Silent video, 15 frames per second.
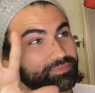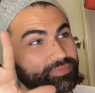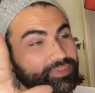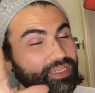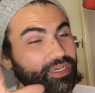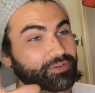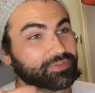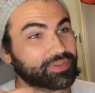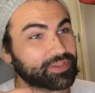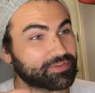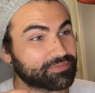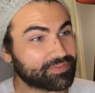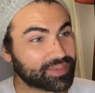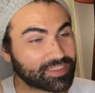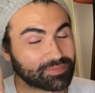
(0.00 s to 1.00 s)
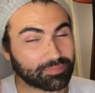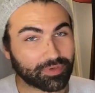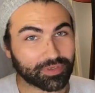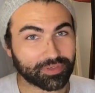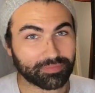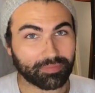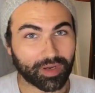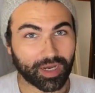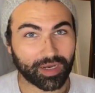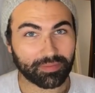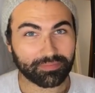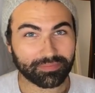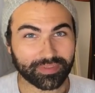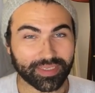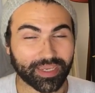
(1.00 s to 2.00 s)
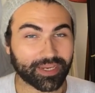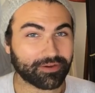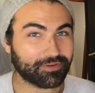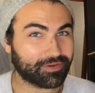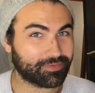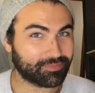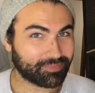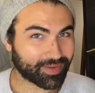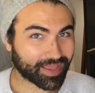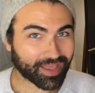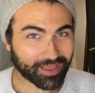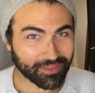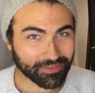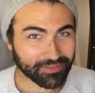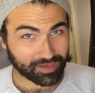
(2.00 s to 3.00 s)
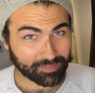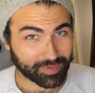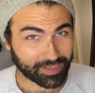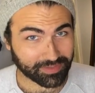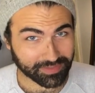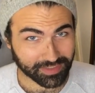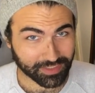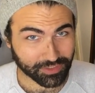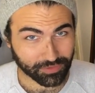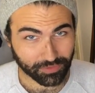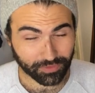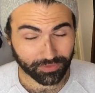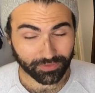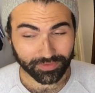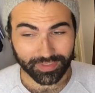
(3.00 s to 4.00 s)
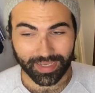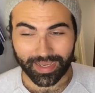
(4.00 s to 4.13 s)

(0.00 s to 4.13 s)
down the Facebook mom Karen path about essential oils,